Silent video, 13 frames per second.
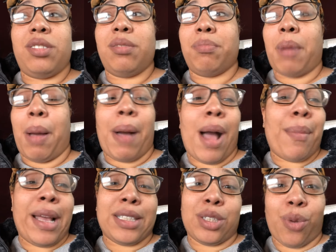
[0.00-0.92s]
My mom
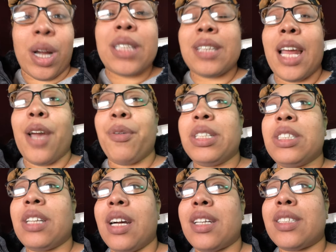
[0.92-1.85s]
has to work today, which
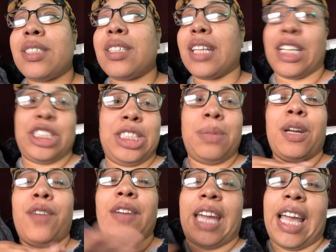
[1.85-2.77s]
sucks. Like she's been
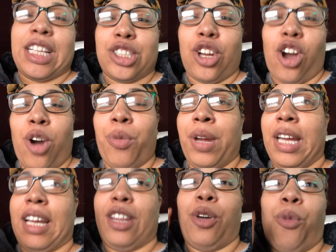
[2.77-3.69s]
on vacation all
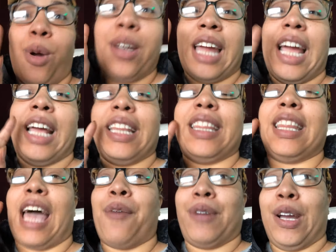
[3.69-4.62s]
week and the one day
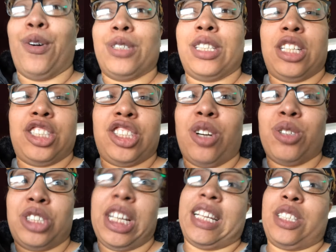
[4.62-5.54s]
that we go to the show,
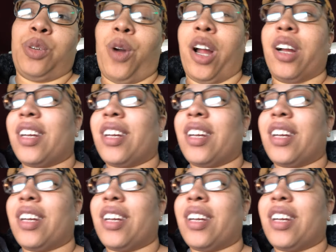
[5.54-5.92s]
she has to work.